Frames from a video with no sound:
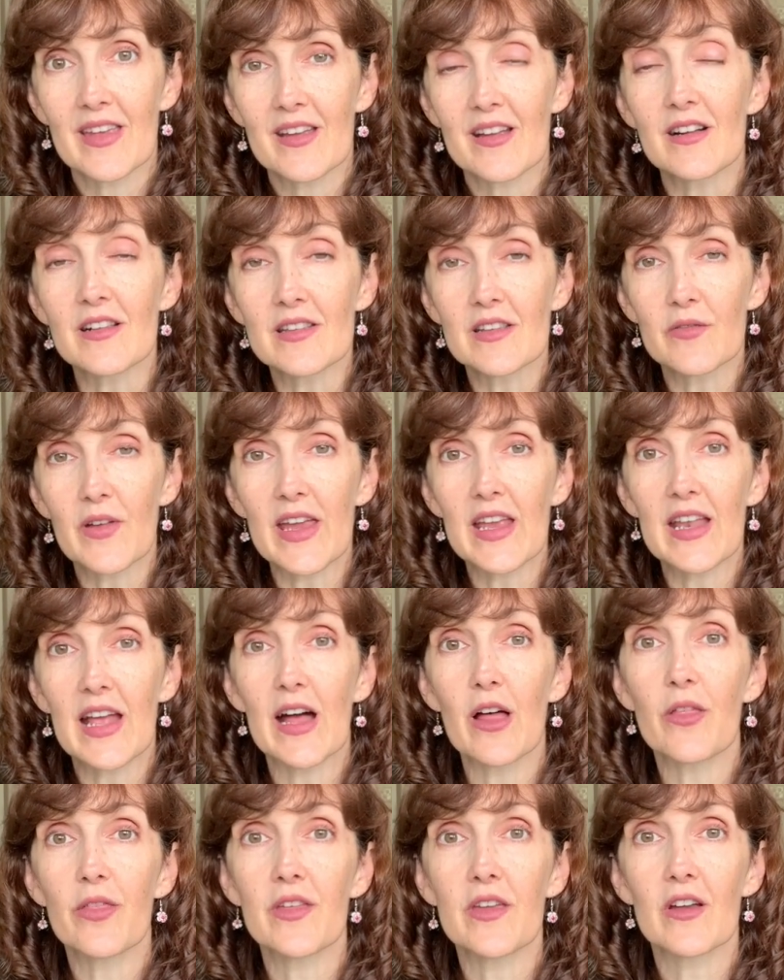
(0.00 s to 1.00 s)
cultivate
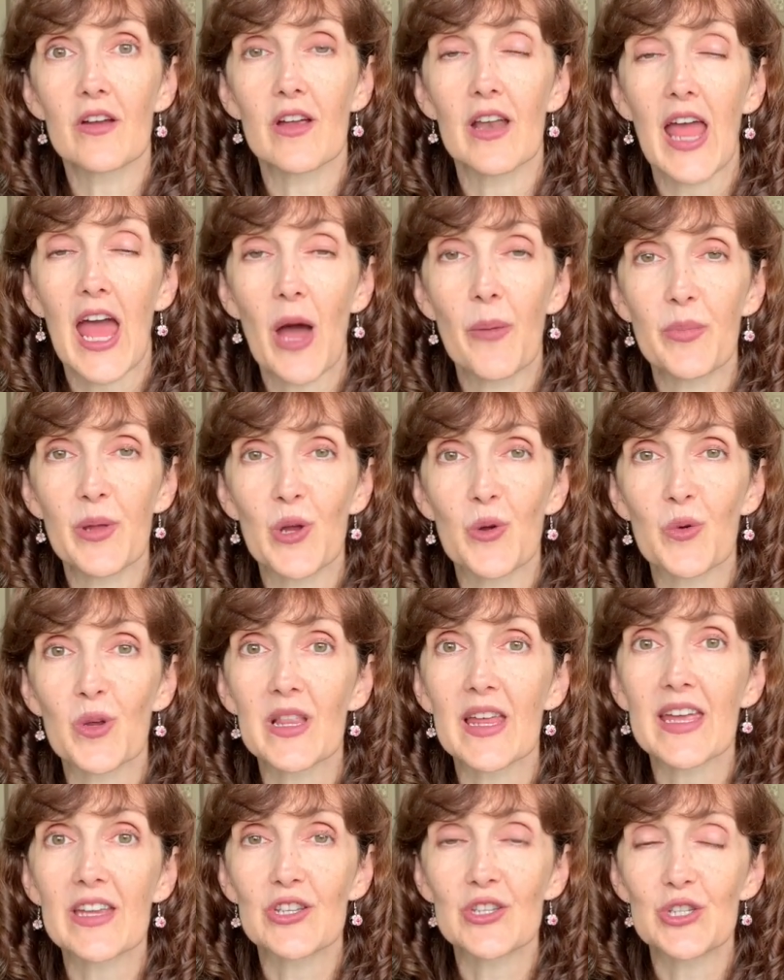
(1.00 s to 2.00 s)
healthier and happier
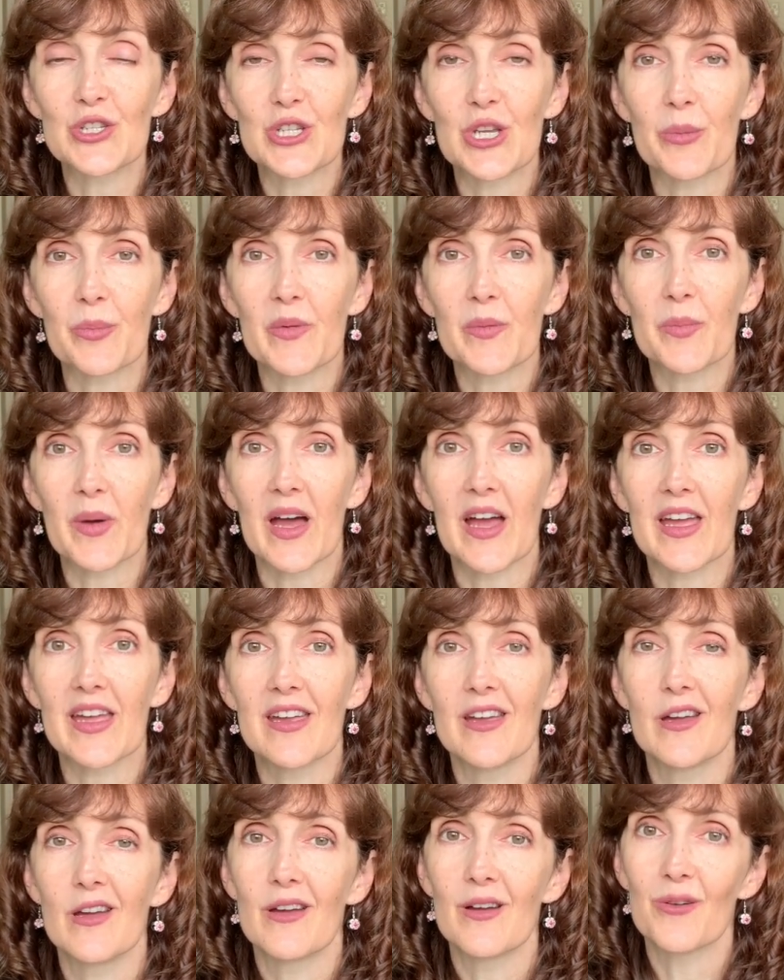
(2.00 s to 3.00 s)
relationships
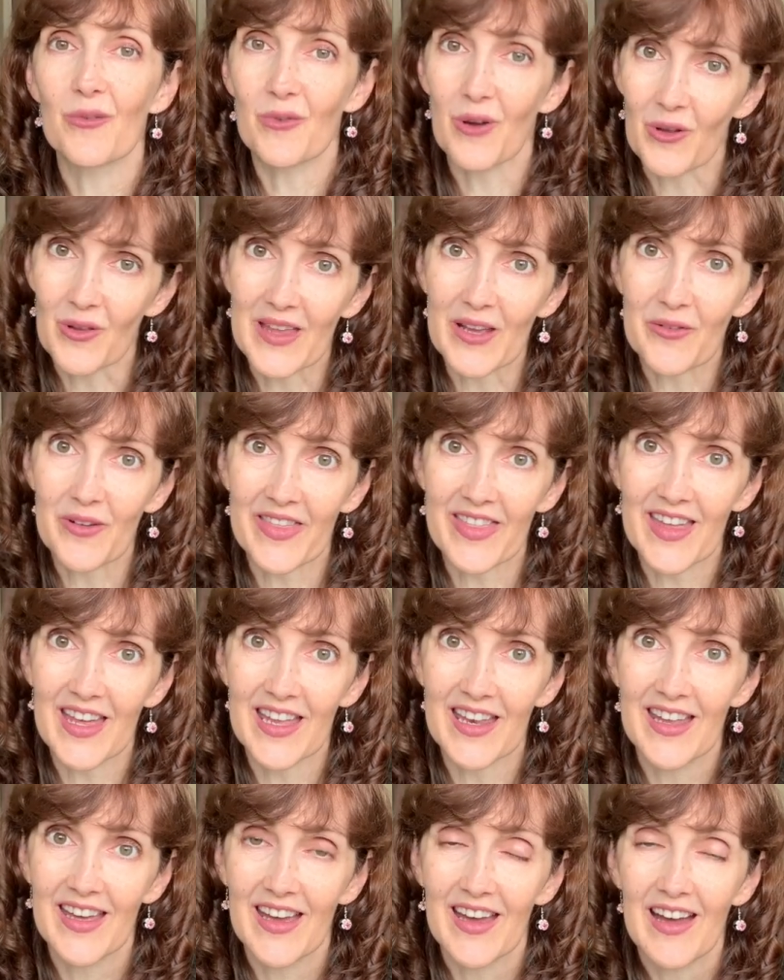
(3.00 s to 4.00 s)
by rolling with
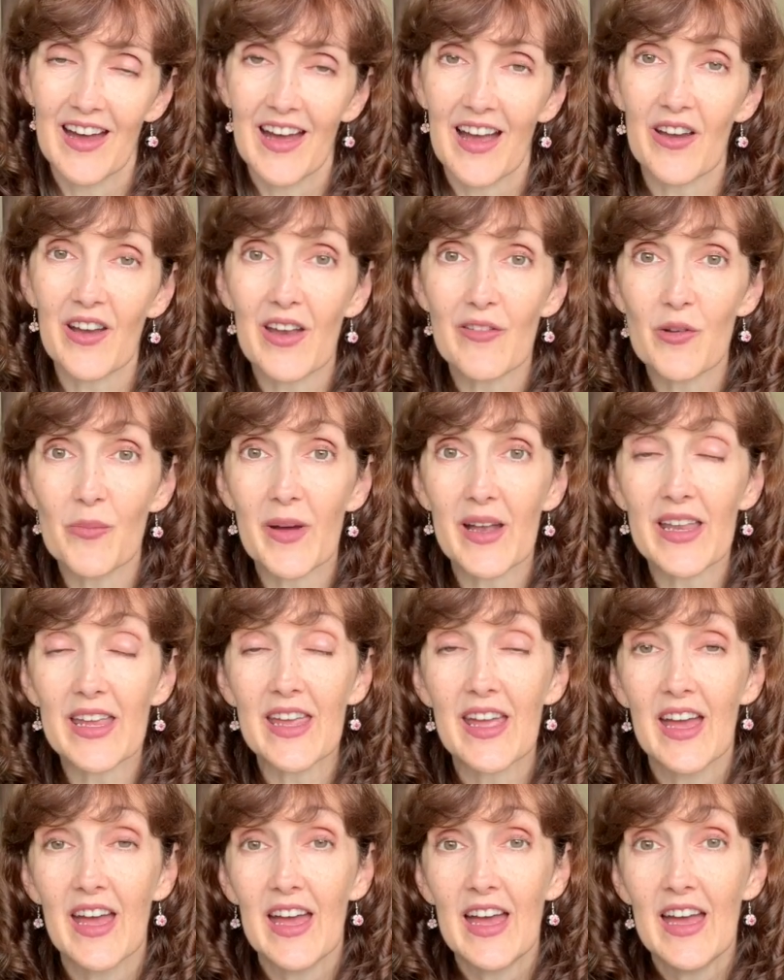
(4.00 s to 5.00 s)
it. All right,
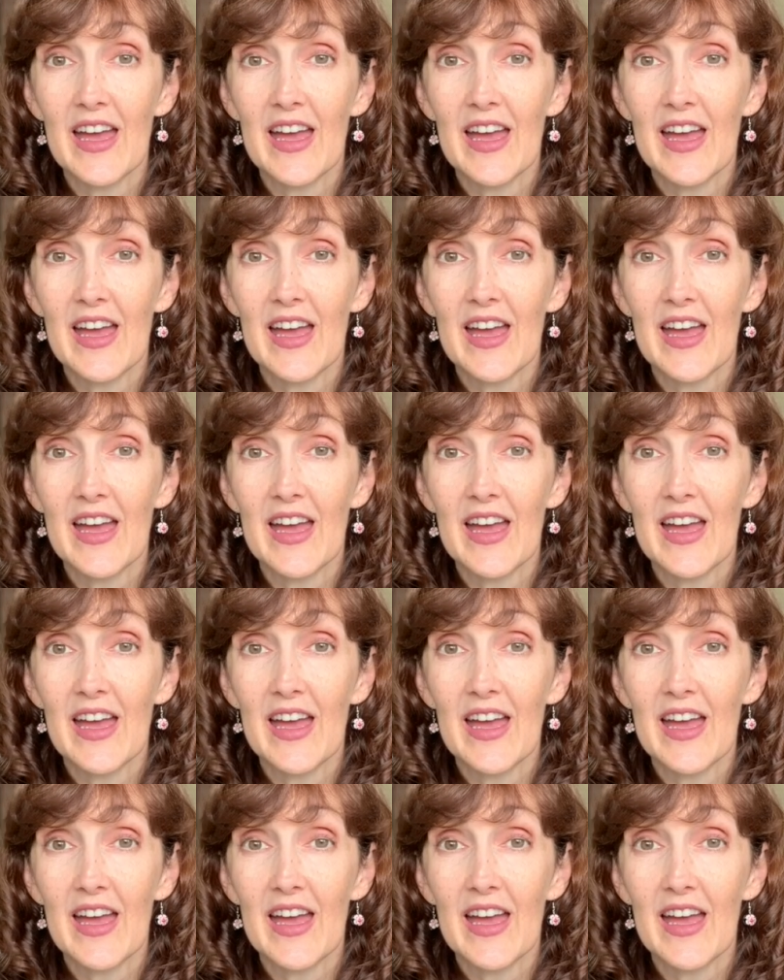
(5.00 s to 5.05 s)
everybody.